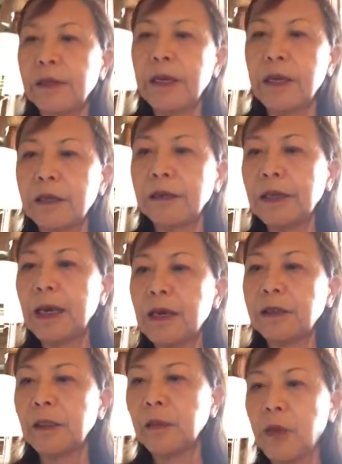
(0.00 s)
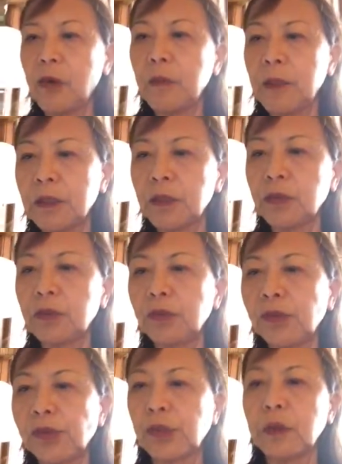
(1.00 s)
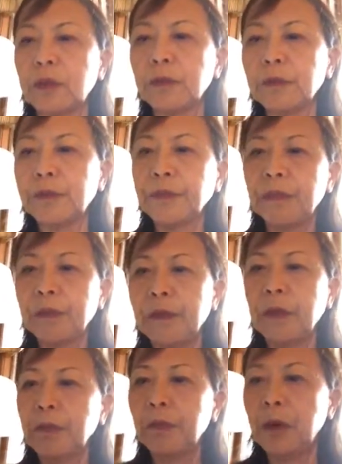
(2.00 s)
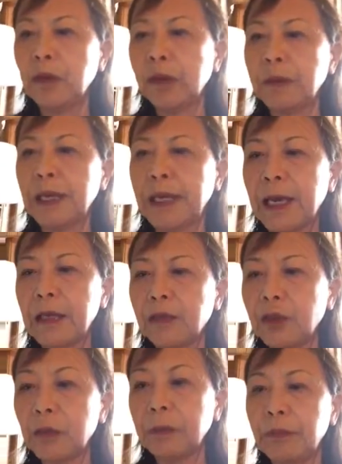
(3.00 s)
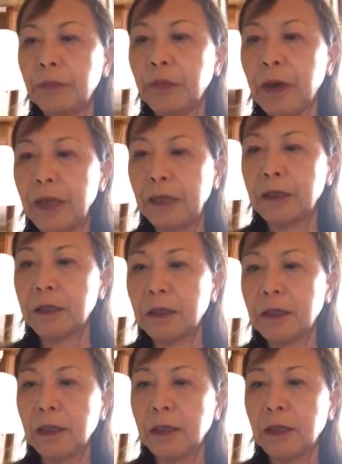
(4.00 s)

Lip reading: Then, at the moment crucial, the boat began to break.